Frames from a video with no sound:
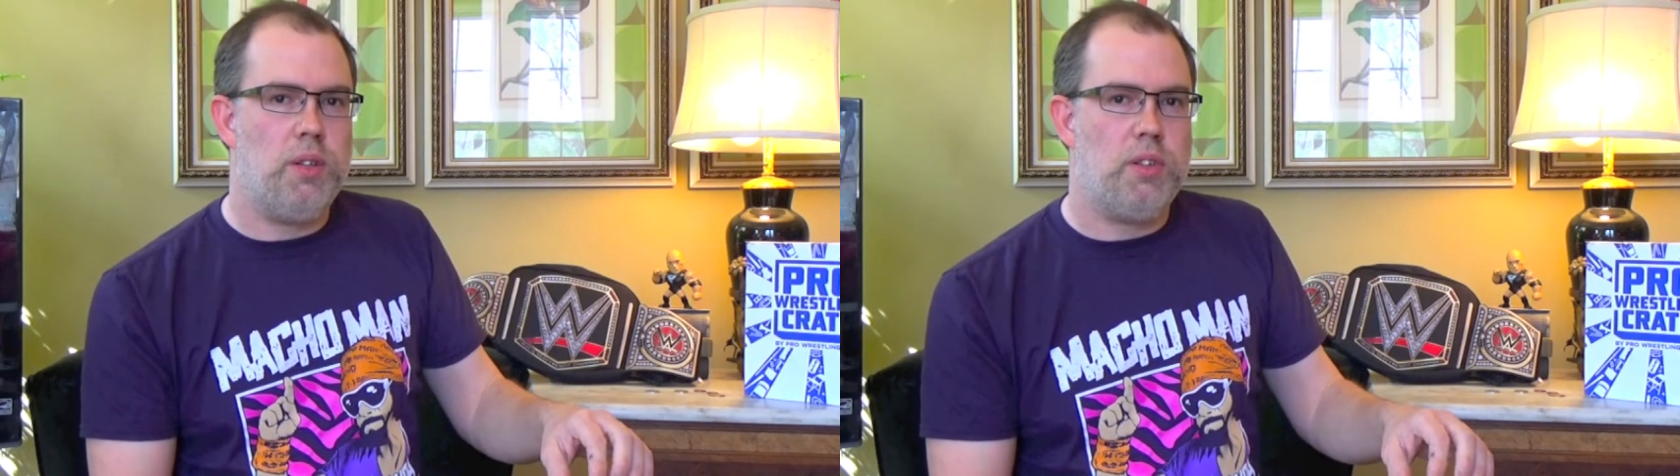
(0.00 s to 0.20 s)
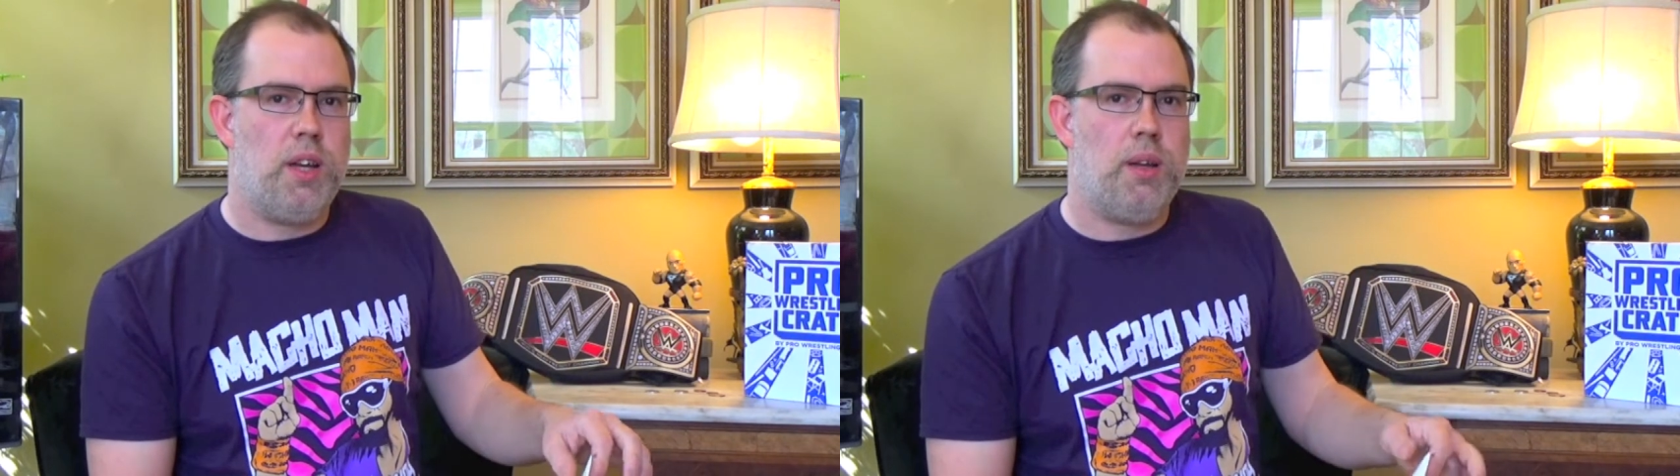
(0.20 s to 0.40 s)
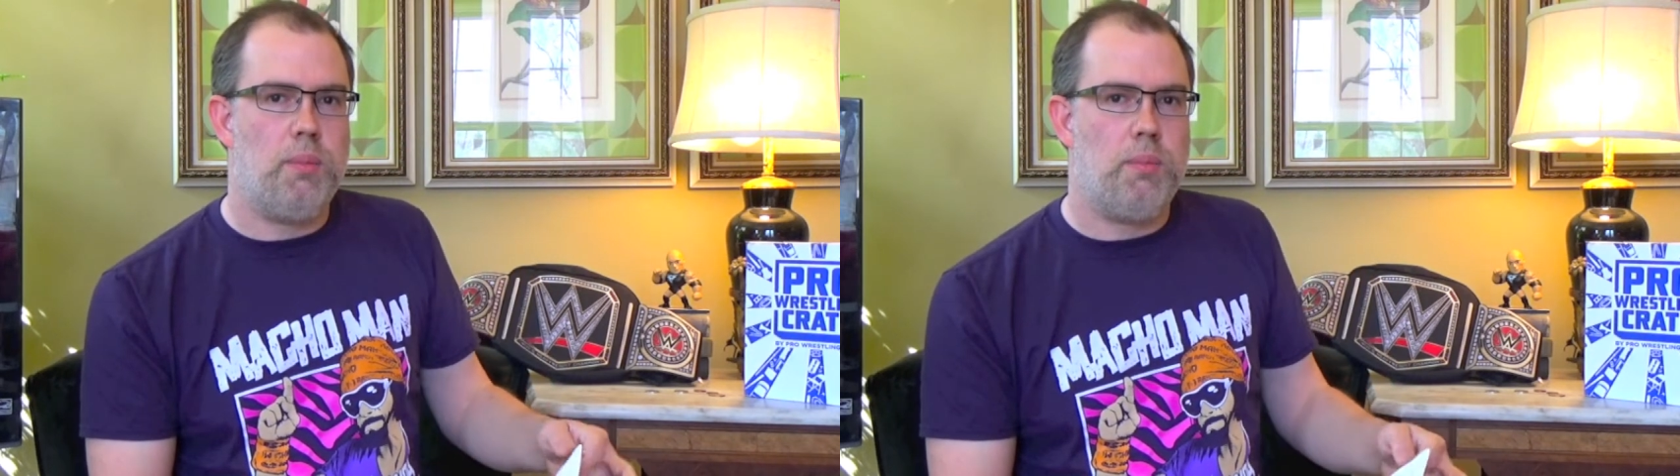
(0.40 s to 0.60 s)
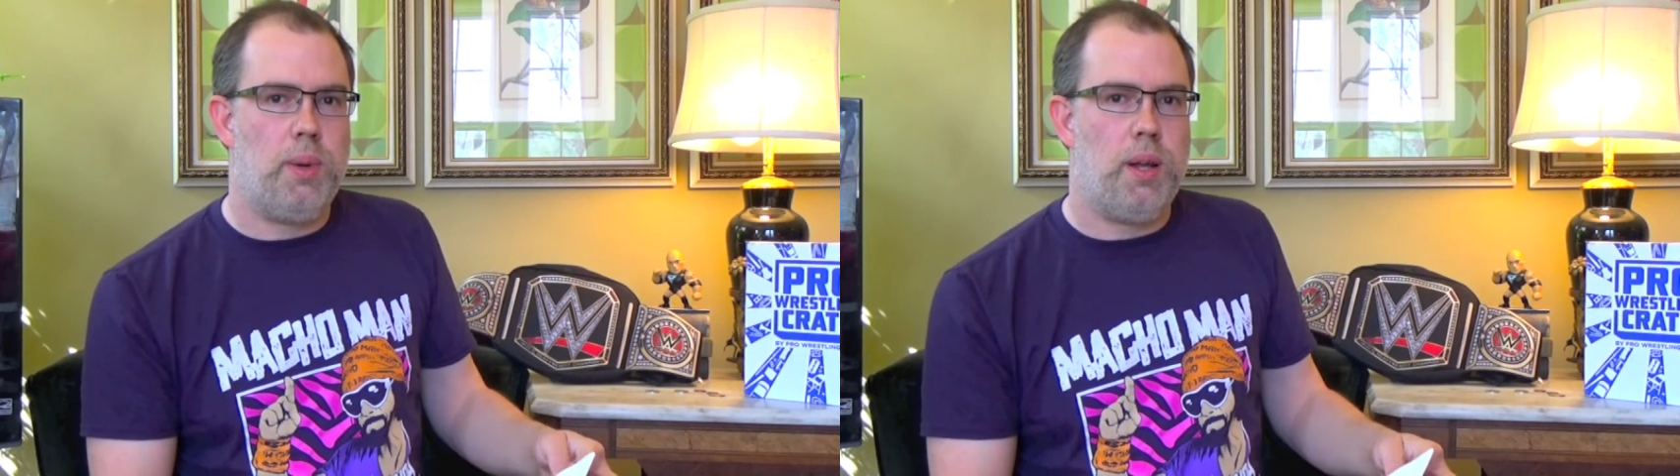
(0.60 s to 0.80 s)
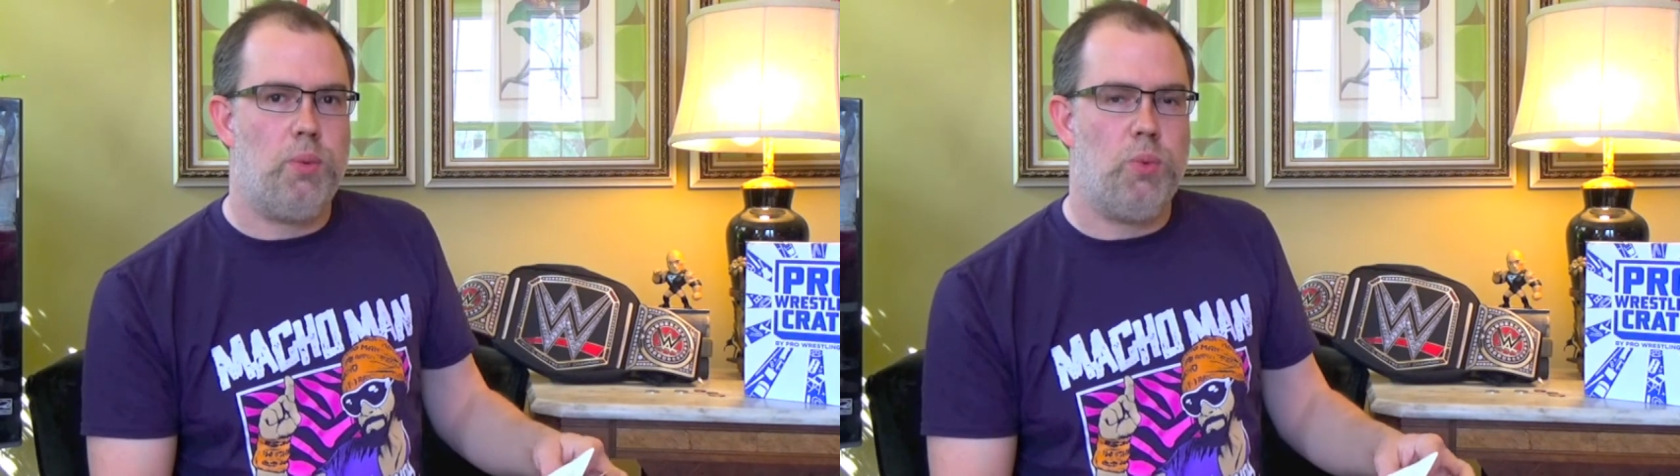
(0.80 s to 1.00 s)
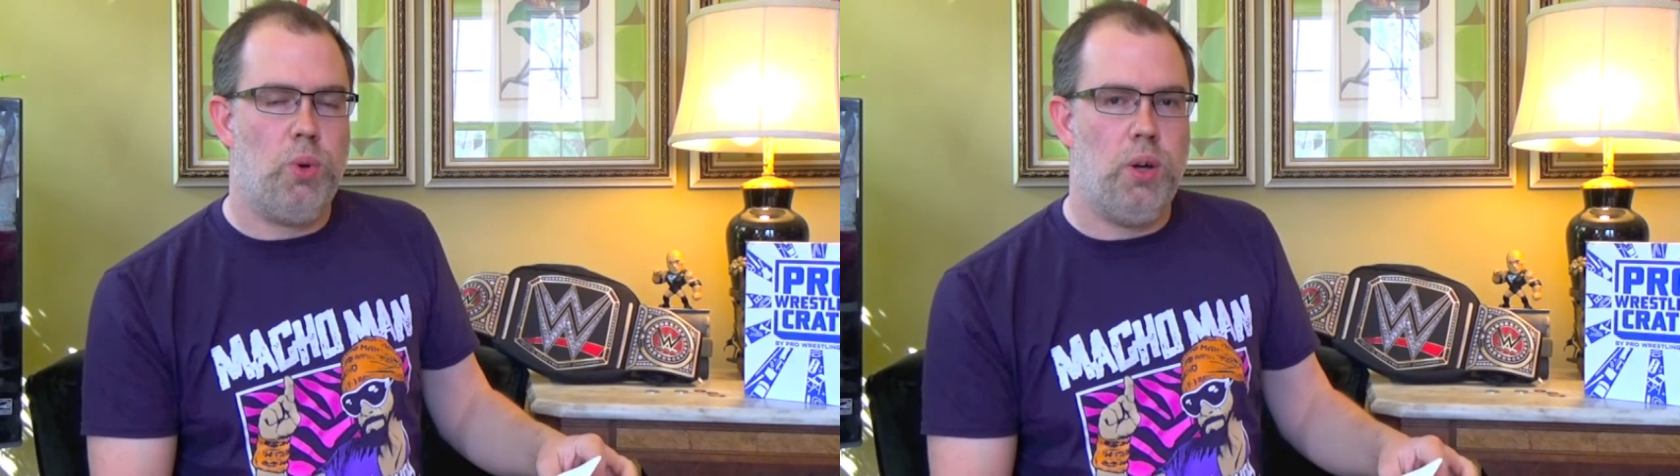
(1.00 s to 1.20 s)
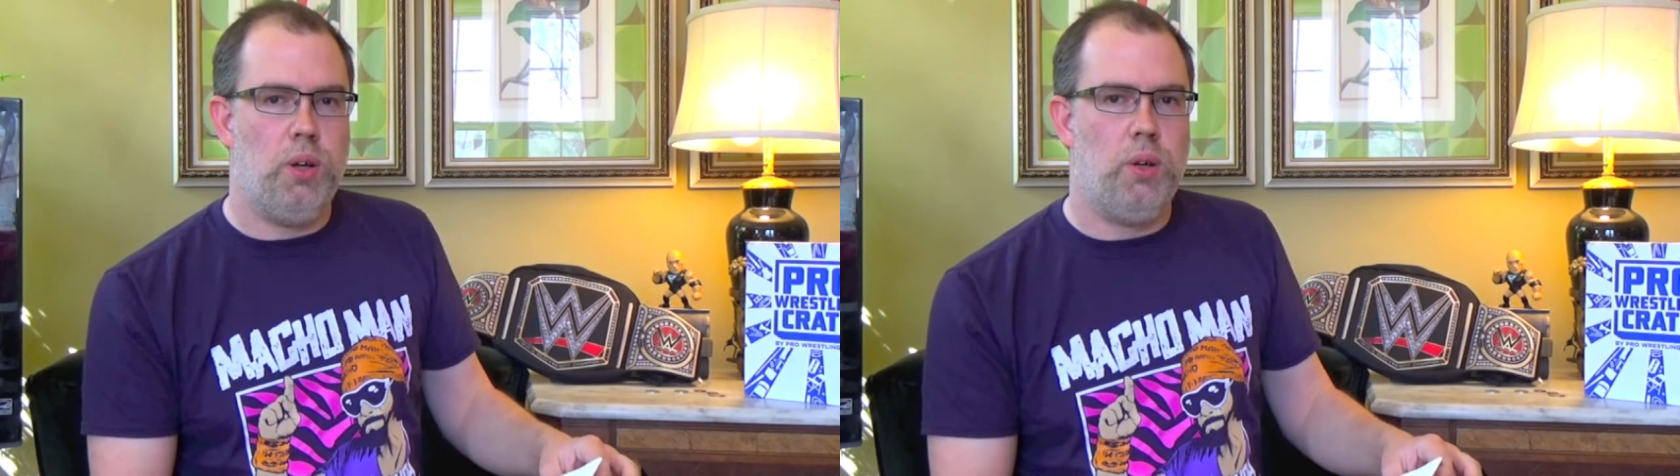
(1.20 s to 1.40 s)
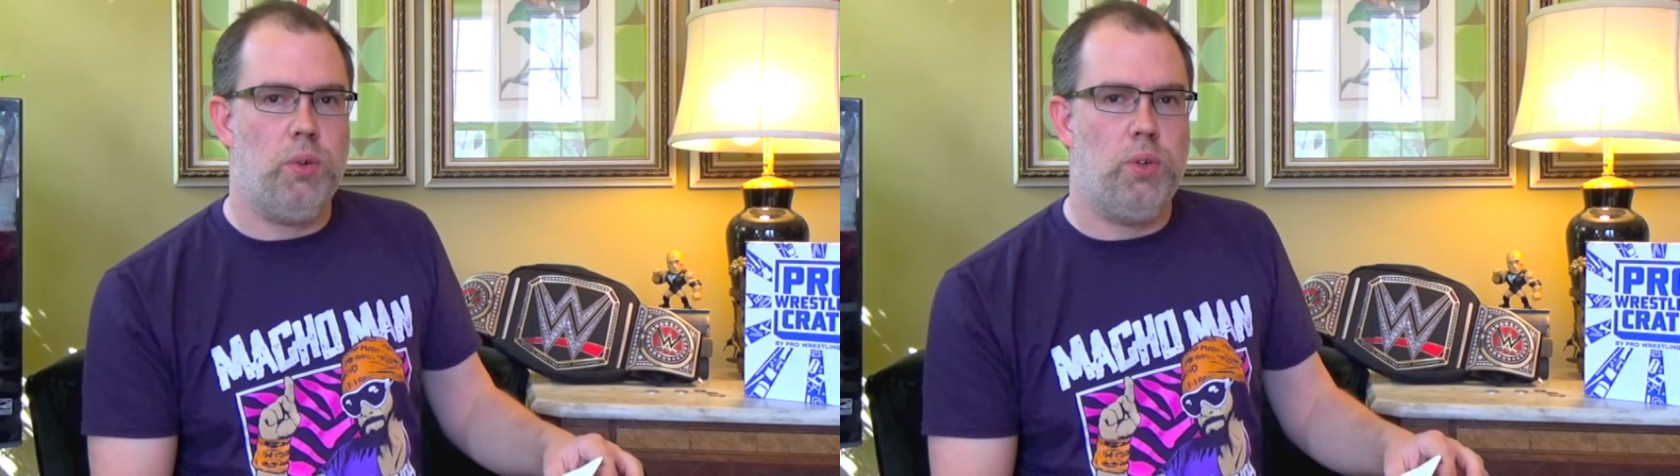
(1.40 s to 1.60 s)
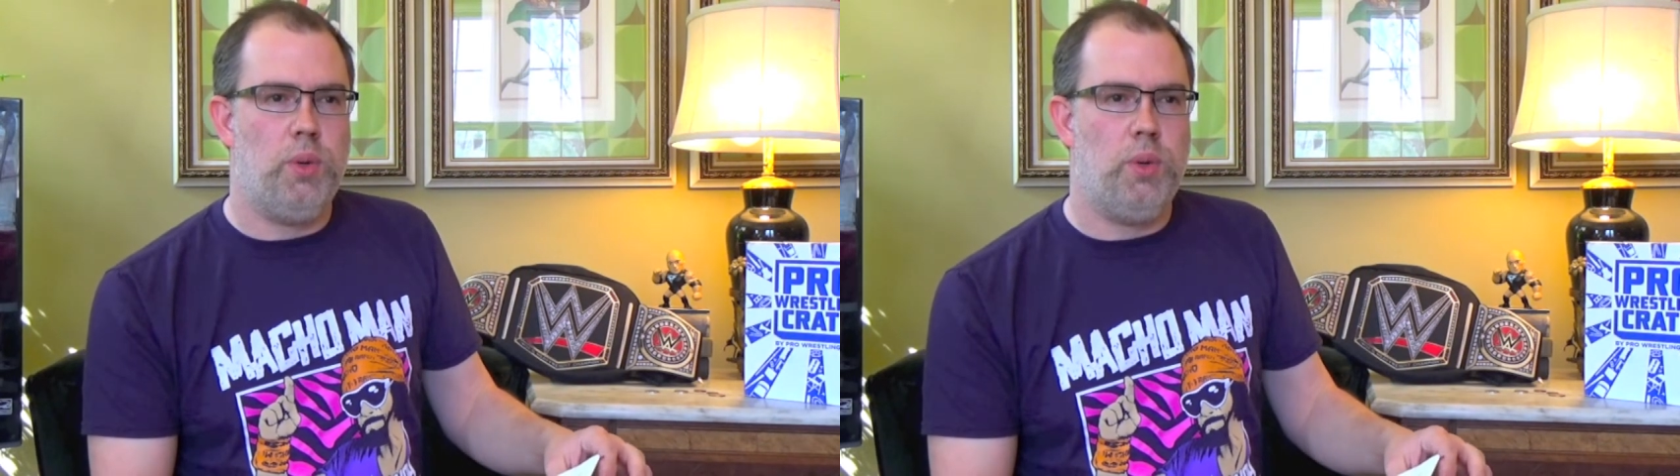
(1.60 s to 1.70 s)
the Giant Battle Royal,